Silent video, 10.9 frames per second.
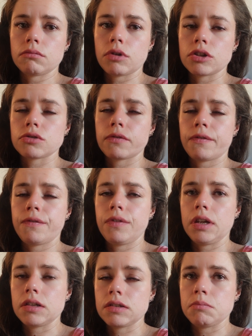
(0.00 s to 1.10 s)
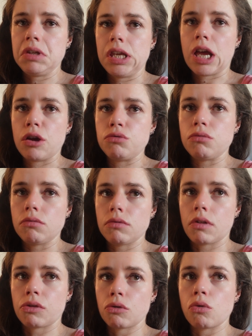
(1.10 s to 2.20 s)
which freaks me out, the
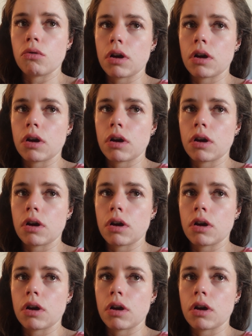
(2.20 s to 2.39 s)
thought.